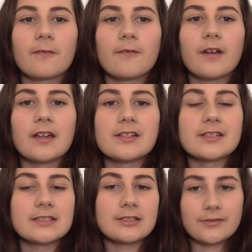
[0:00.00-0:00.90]
find
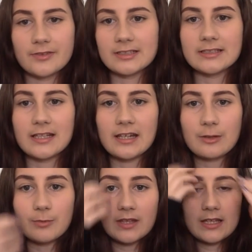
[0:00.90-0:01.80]
yourself
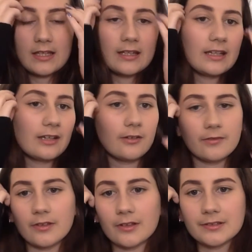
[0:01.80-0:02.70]
resonating with any of
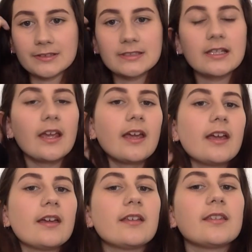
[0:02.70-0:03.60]
those,
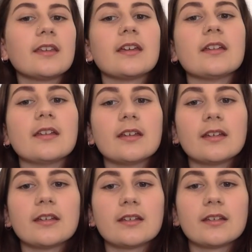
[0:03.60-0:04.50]
then
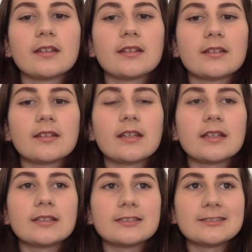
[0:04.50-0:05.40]

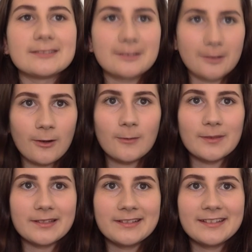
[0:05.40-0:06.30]
that's
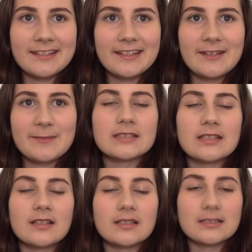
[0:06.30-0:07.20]
common. It's
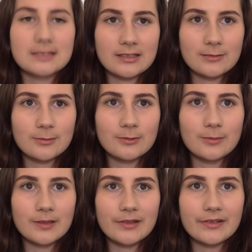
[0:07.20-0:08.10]
understandable
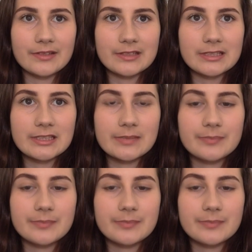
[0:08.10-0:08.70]
because